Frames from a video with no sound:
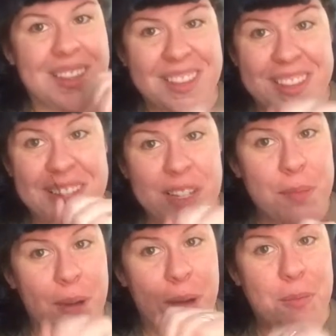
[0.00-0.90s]
This is the
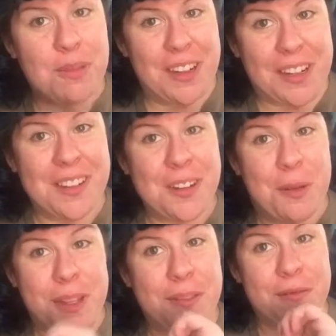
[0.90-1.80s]
problem
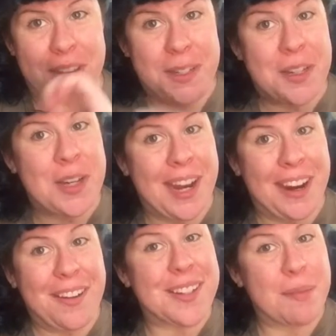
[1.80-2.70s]
with vintage
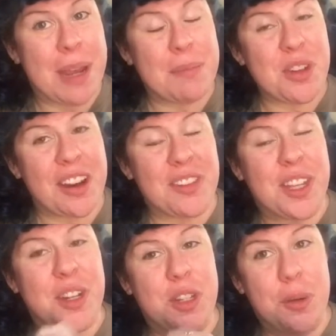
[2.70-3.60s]
hair. Sometimes your hair is
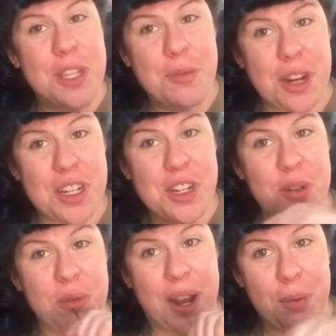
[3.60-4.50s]
going to do what you want it to do
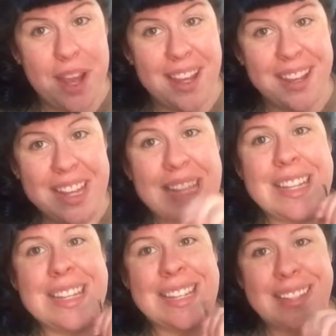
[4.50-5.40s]
right away.
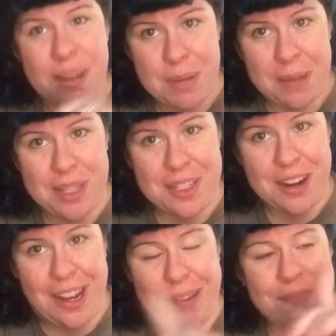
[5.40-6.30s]
Sometimes it's
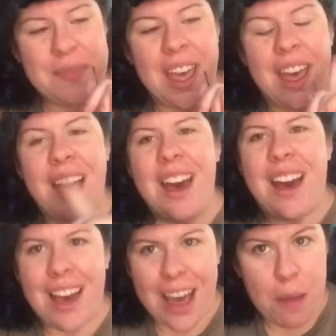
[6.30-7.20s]
not.
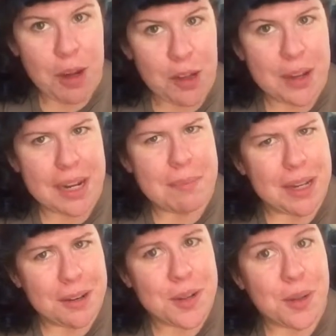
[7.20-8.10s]
I'm going to go get a
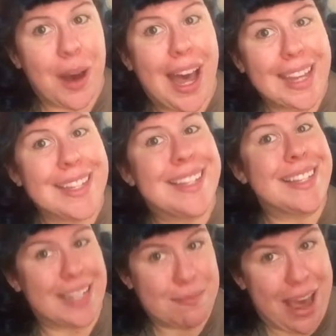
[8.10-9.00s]
mirror so I can
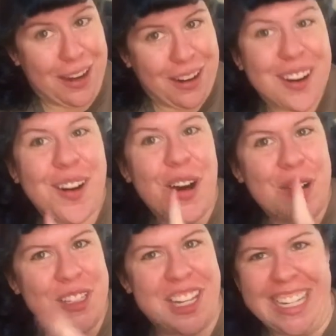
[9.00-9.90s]
see better.
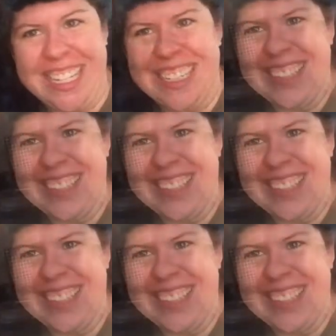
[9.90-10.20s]
Hold on.